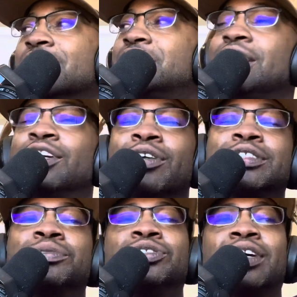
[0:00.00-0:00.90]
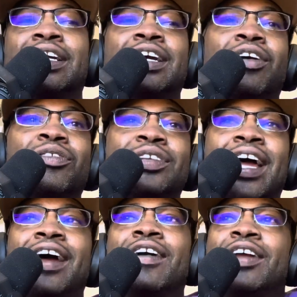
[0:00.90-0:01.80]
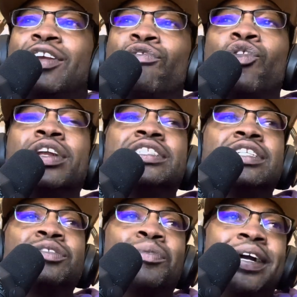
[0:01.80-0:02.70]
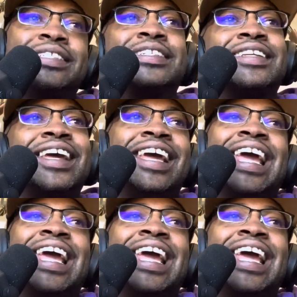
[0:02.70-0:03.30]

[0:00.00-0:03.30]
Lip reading: T Grizzly was trying to get on down and avoid the situation.